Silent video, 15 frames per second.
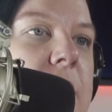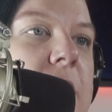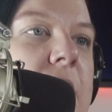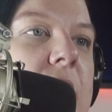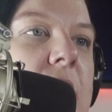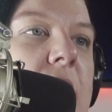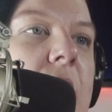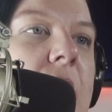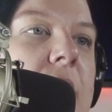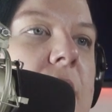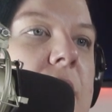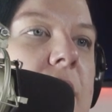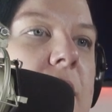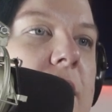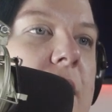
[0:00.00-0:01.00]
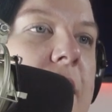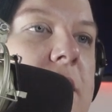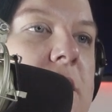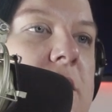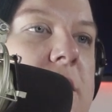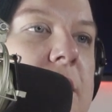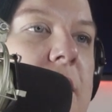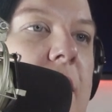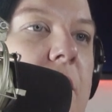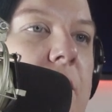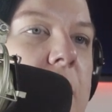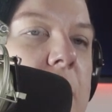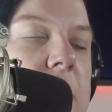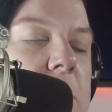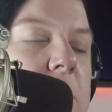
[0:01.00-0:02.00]
that I kind of did a
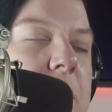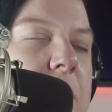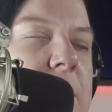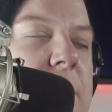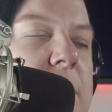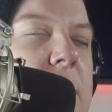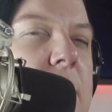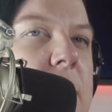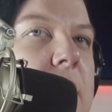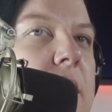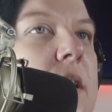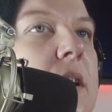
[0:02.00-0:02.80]
calculation. I was like,